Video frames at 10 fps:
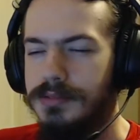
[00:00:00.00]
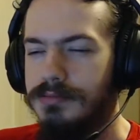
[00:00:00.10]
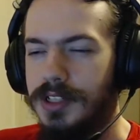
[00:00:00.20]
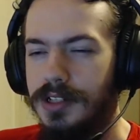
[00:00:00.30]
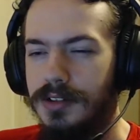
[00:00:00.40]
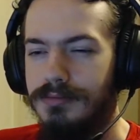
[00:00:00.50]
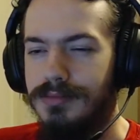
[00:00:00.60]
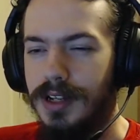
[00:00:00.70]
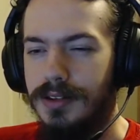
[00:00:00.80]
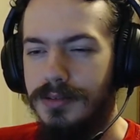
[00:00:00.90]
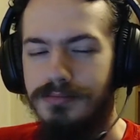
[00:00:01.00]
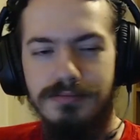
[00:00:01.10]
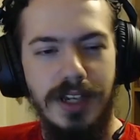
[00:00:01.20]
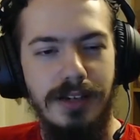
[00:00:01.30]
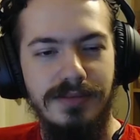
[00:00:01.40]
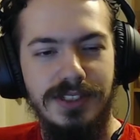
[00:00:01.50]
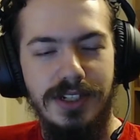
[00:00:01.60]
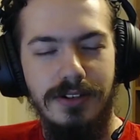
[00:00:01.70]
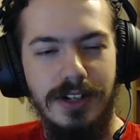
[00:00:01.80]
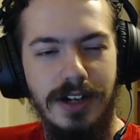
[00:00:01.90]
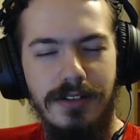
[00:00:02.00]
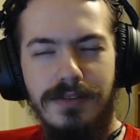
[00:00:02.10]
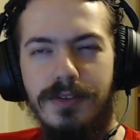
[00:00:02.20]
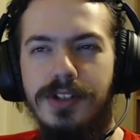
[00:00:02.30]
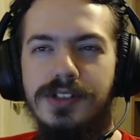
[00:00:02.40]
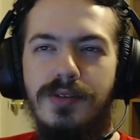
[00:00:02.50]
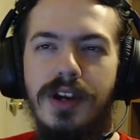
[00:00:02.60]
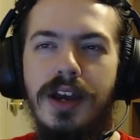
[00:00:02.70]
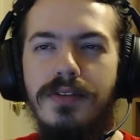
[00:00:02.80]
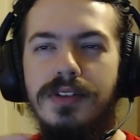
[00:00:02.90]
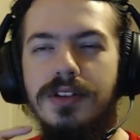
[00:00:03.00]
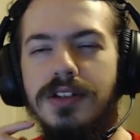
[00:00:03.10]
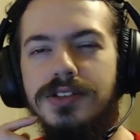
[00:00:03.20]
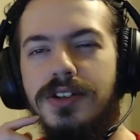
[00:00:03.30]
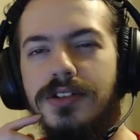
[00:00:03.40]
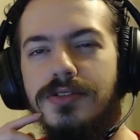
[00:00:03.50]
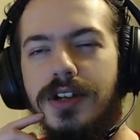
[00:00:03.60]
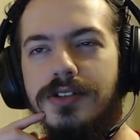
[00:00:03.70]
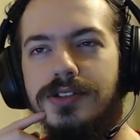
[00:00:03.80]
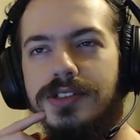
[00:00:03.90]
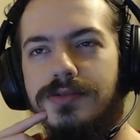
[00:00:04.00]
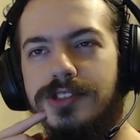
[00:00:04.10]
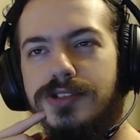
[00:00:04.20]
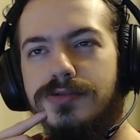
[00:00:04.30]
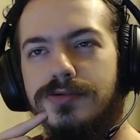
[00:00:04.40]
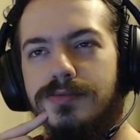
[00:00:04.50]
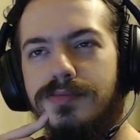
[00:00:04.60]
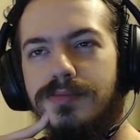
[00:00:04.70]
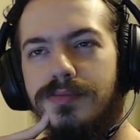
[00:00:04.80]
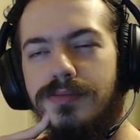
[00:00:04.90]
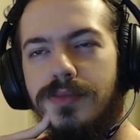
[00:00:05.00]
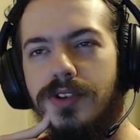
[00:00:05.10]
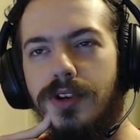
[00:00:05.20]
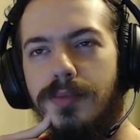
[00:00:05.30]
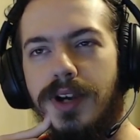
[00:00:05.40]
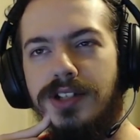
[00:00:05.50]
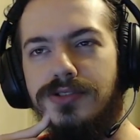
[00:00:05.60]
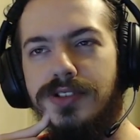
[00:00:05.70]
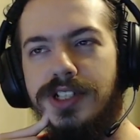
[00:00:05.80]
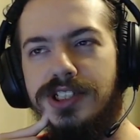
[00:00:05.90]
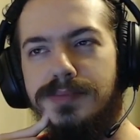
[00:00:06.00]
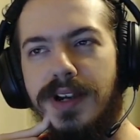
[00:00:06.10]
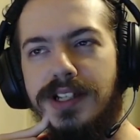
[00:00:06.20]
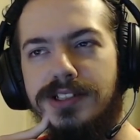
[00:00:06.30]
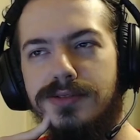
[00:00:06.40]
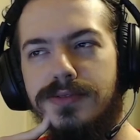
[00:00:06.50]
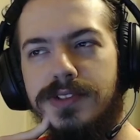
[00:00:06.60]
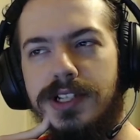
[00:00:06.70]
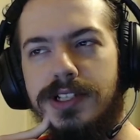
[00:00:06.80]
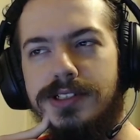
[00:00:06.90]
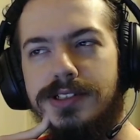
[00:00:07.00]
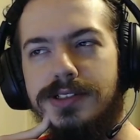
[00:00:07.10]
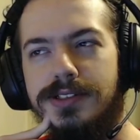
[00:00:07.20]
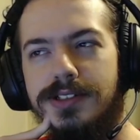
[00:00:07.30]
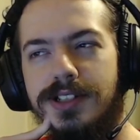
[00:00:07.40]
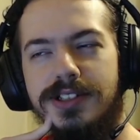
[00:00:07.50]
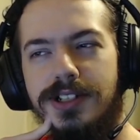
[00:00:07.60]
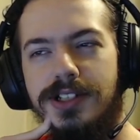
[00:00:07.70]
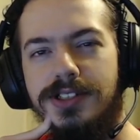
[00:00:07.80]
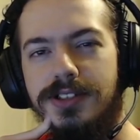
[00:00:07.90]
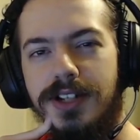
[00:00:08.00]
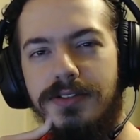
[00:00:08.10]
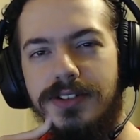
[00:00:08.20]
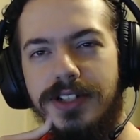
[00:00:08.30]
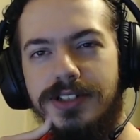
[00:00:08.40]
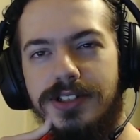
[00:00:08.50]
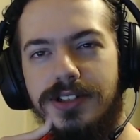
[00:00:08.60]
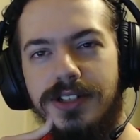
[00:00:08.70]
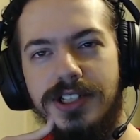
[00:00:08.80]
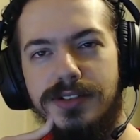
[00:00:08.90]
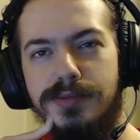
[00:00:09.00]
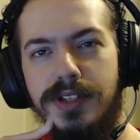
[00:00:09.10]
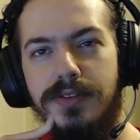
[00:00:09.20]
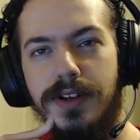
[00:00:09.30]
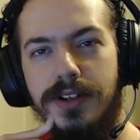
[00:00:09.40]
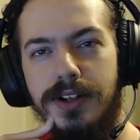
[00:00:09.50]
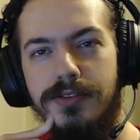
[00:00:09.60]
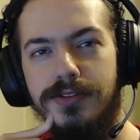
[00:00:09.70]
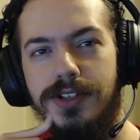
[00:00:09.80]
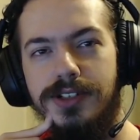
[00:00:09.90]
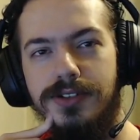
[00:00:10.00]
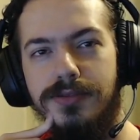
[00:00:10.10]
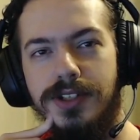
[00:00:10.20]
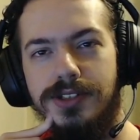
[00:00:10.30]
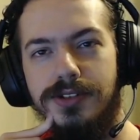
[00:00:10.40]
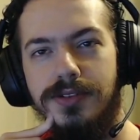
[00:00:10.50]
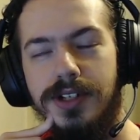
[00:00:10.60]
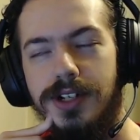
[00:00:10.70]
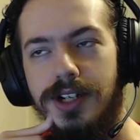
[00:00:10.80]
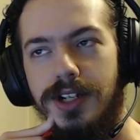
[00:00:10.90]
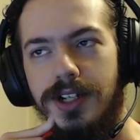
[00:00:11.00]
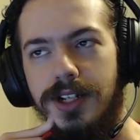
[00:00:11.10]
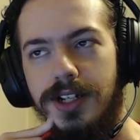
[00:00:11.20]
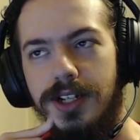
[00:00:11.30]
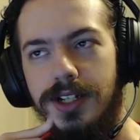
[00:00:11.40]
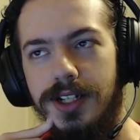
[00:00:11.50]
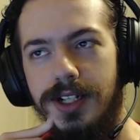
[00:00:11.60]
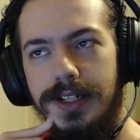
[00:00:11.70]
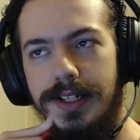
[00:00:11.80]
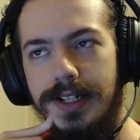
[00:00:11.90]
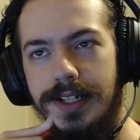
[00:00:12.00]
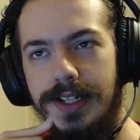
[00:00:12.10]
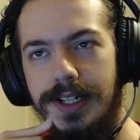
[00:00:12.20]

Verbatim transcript: here, other games here, kind of reason why I haven't actually gotten around to going back to reading Spy Wolf, I guess. Because I still haven't actually done that, despite the fact that I really do want to. Uh,